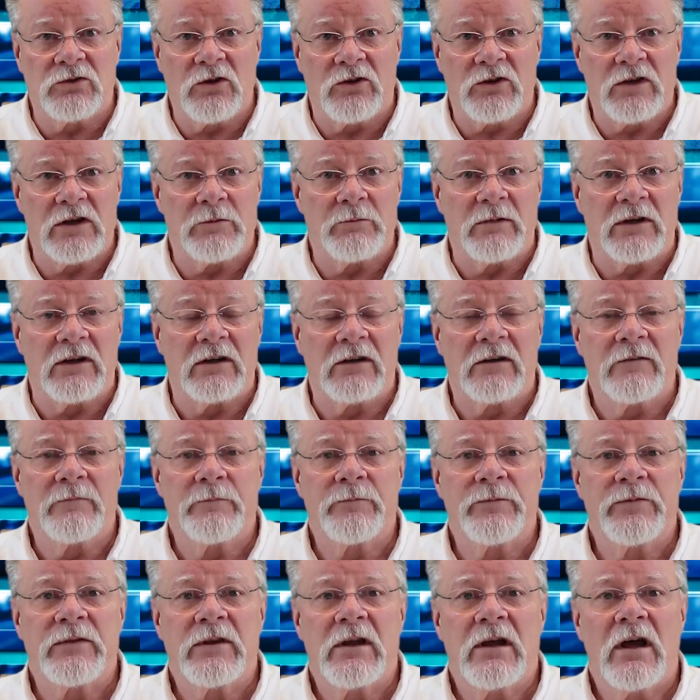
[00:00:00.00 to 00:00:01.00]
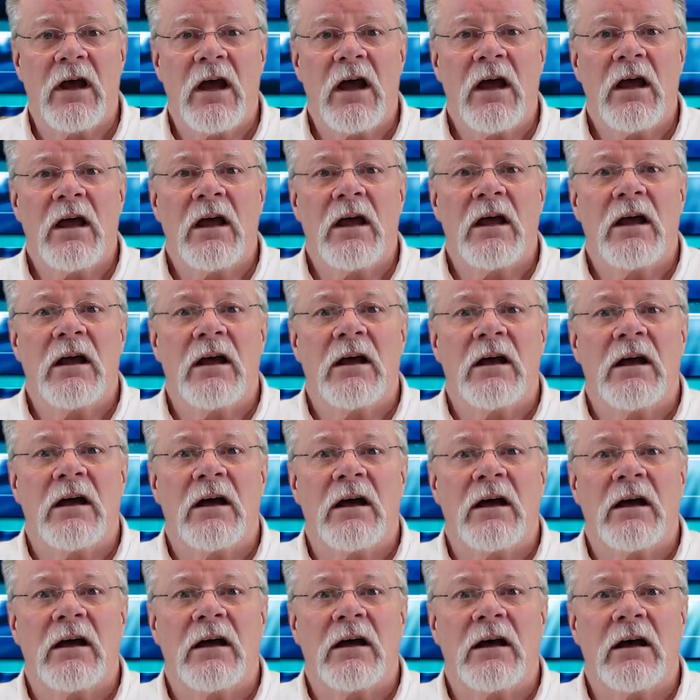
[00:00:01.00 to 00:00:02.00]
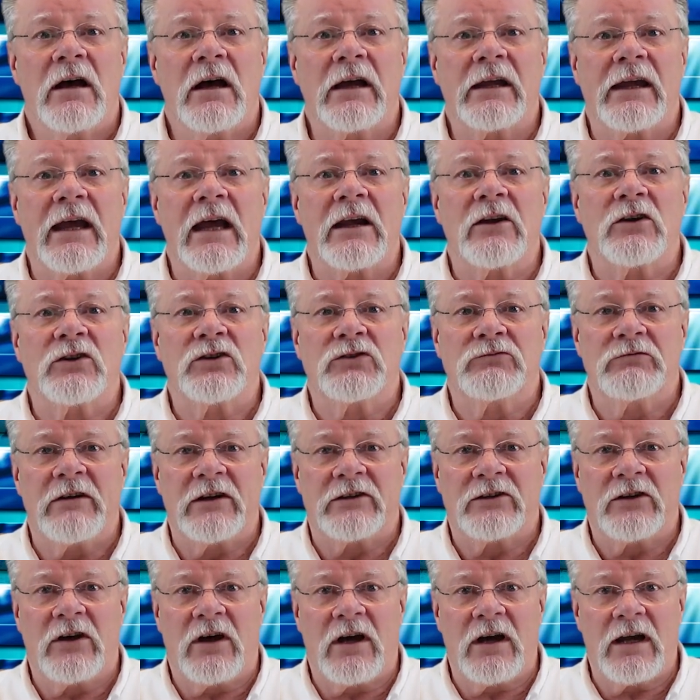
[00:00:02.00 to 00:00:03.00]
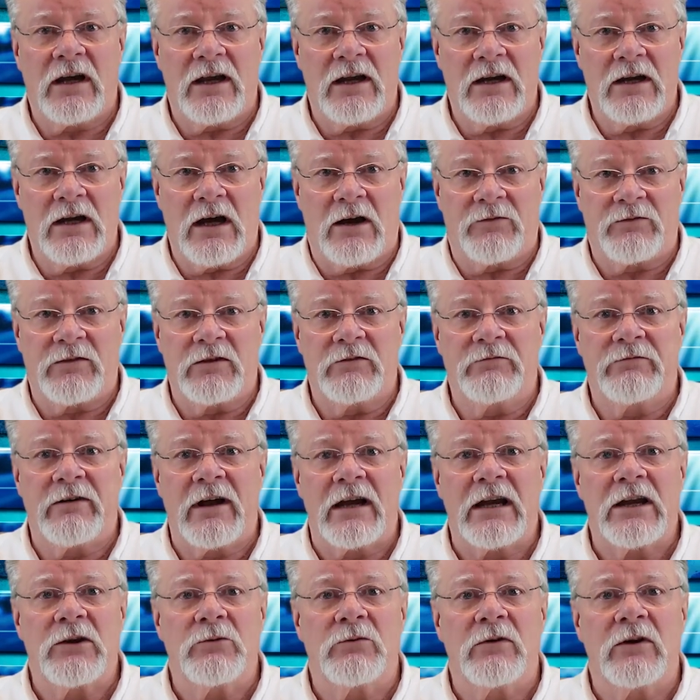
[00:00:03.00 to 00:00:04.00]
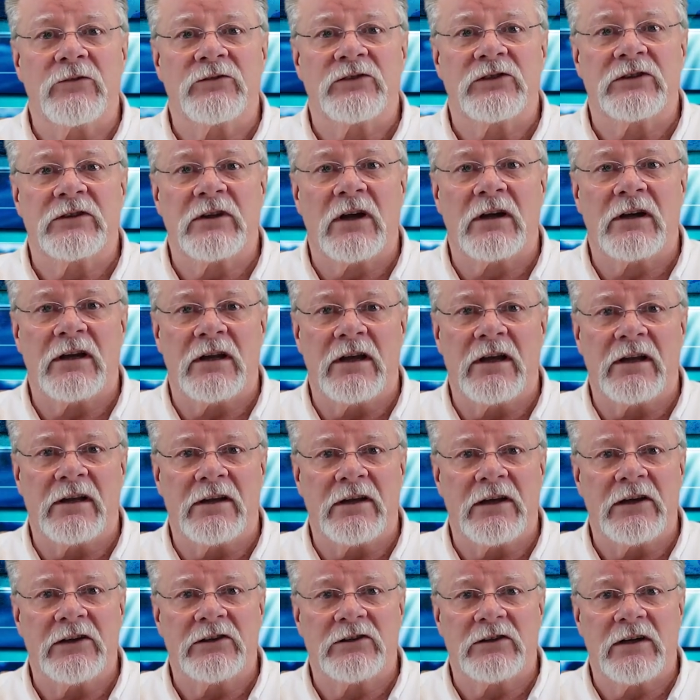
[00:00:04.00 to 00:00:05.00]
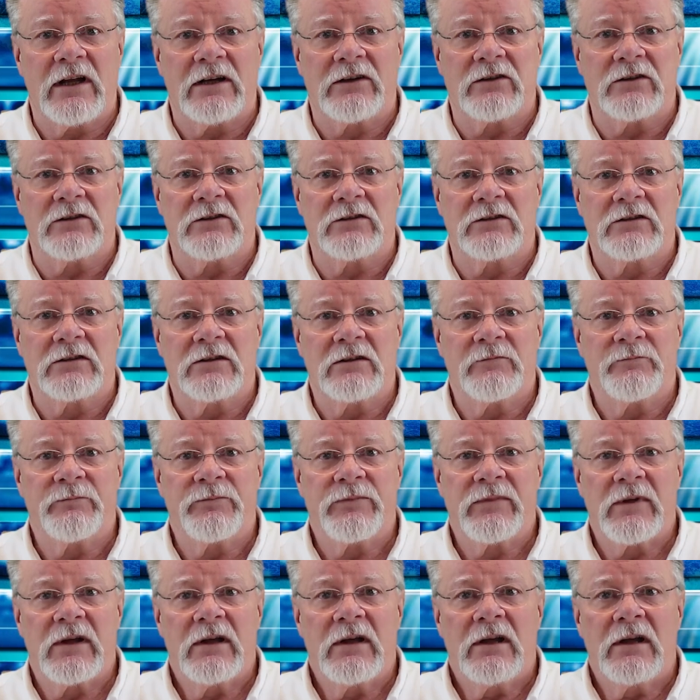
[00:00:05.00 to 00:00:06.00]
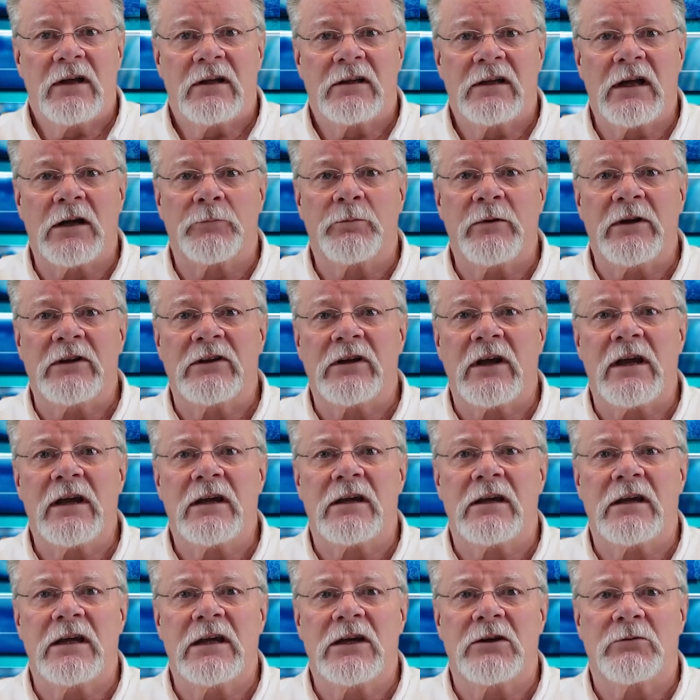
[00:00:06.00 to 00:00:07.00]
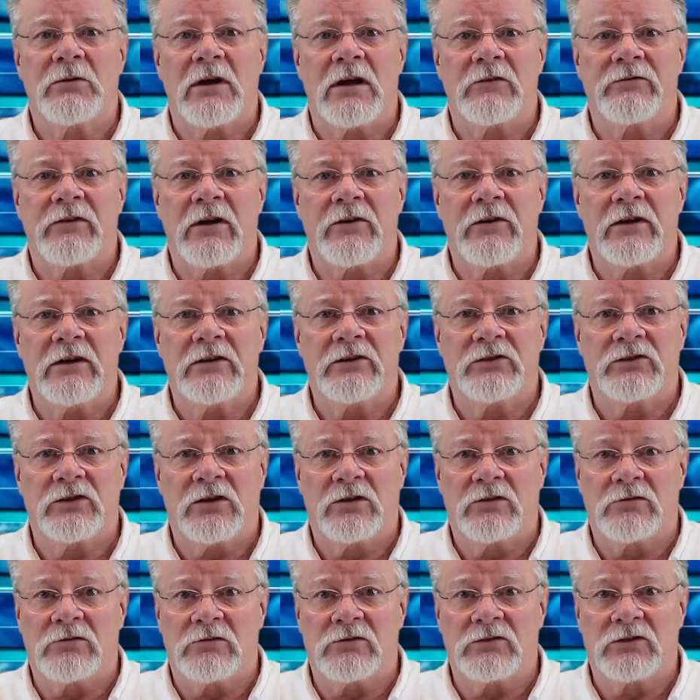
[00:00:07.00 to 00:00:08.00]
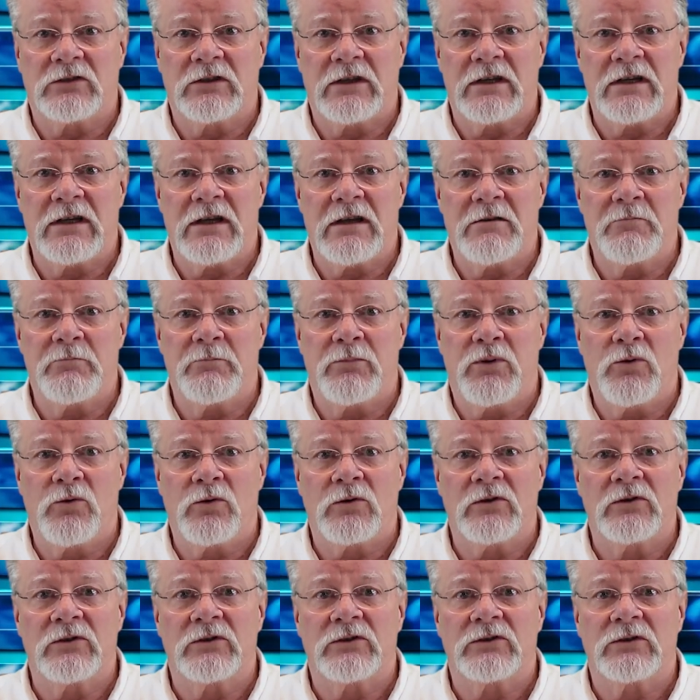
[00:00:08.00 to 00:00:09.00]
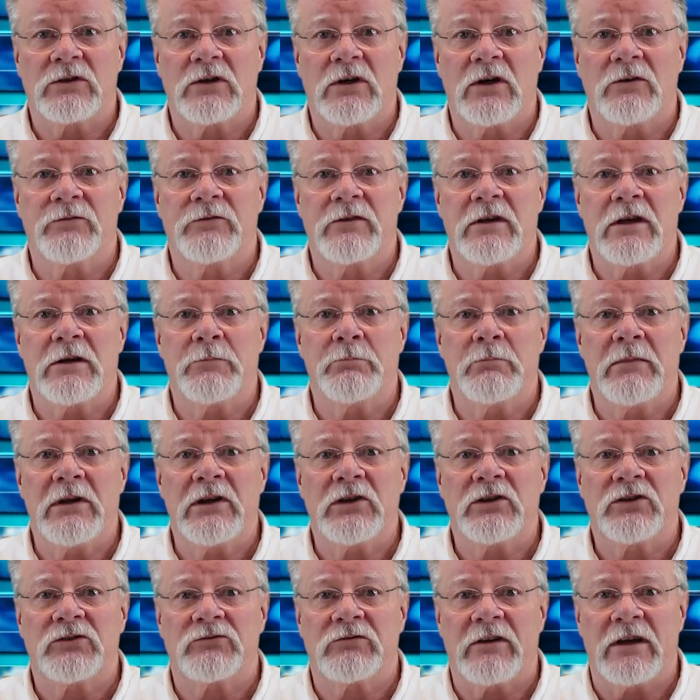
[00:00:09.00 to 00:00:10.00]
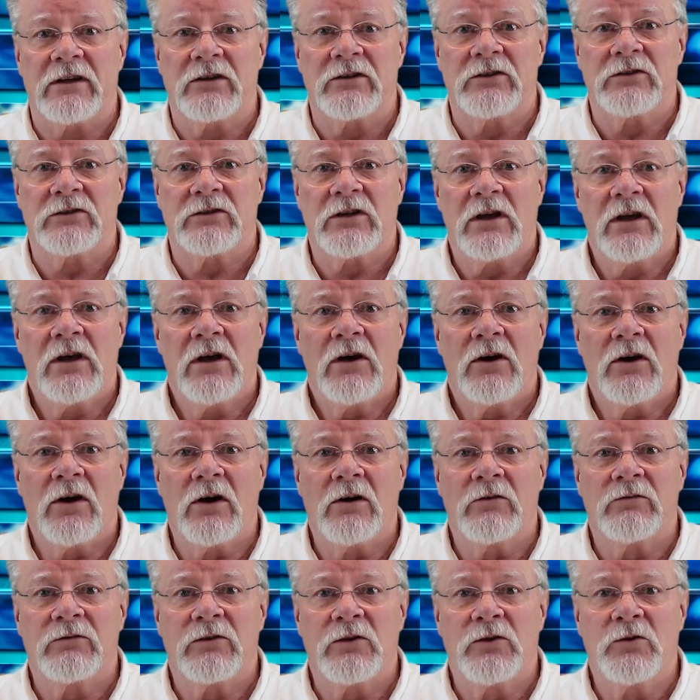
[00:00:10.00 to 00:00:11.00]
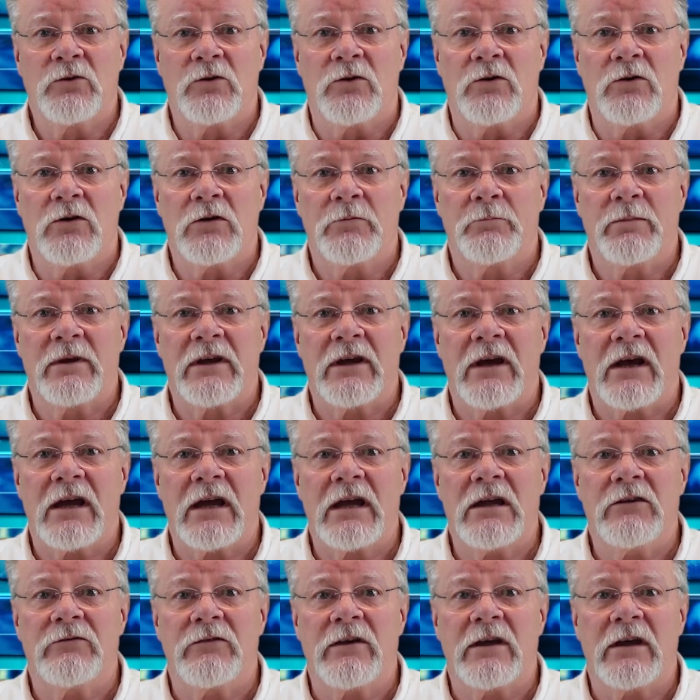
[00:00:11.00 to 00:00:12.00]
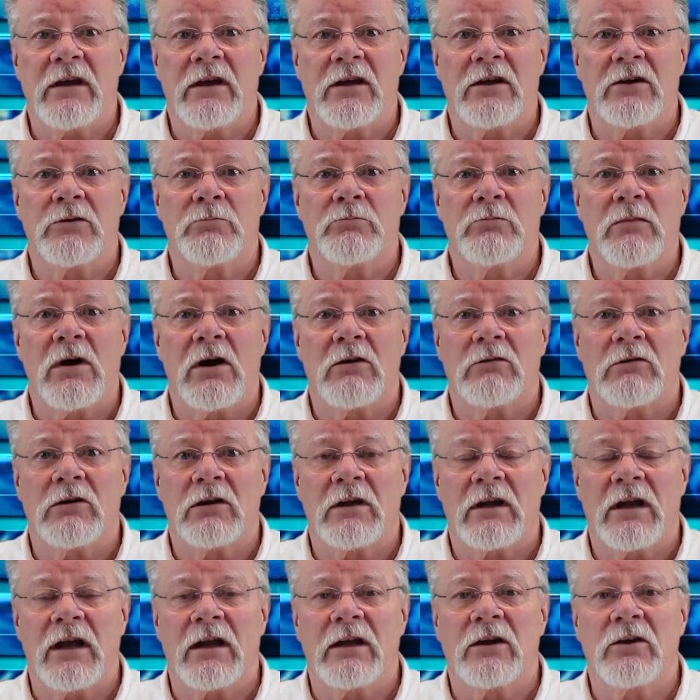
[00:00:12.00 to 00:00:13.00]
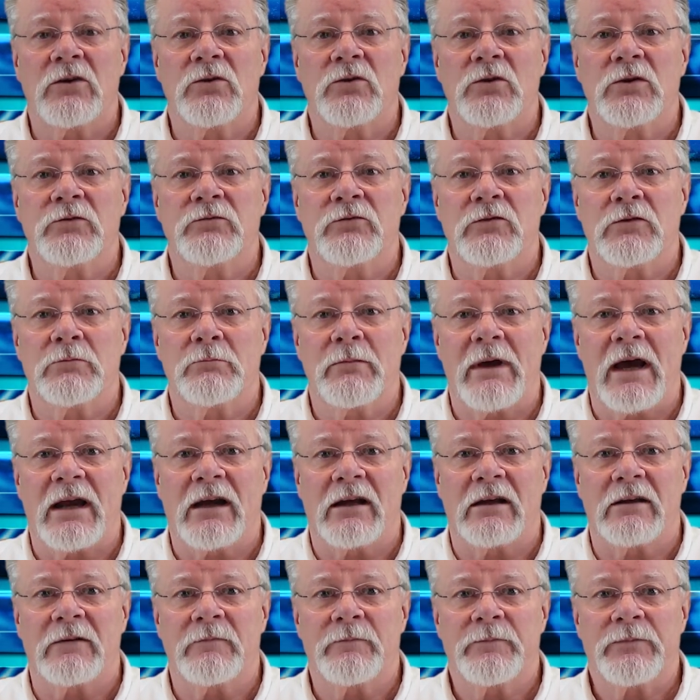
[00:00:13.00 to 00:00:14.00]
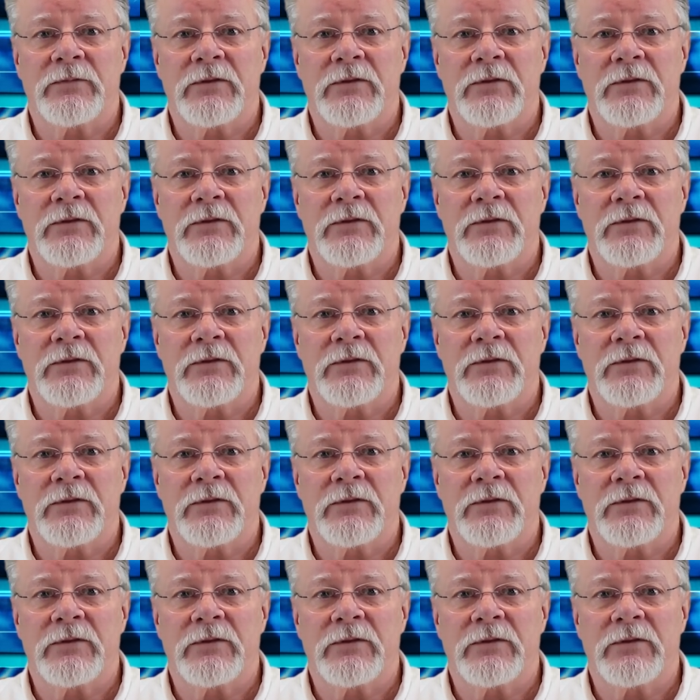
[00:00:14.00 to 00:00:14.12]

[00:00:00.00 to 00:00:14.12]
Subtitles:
document. I cannot stress highly enough the value of studying these letters, that we take into our very souls the importance of the administrators of law behaving in a moral and lawful manner.